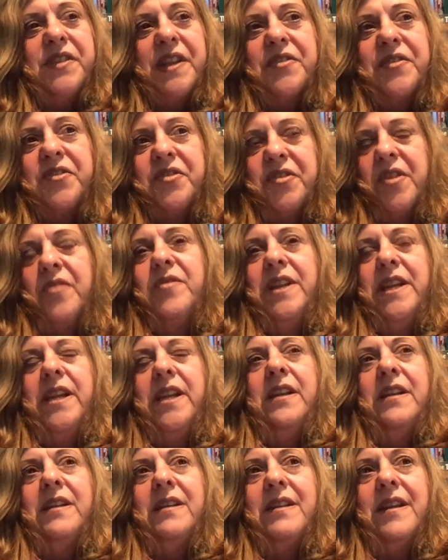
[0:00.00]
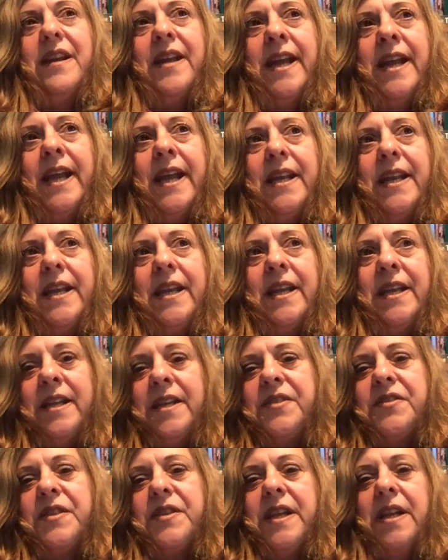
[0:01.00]
That's so needed." And it
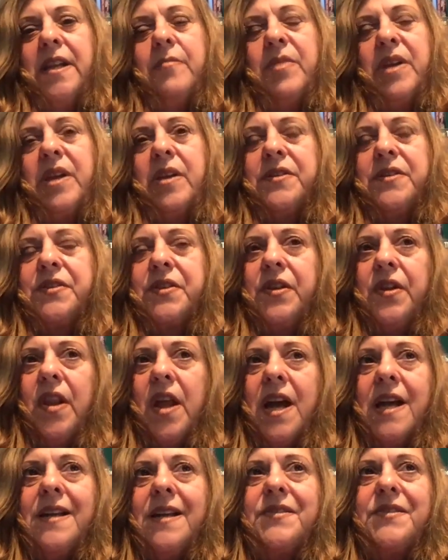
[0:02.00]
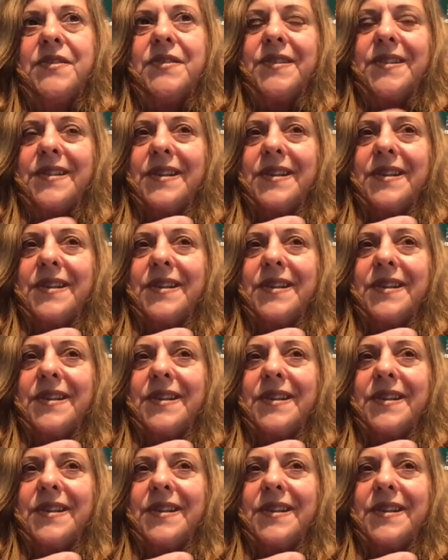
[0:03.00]
is needed because clients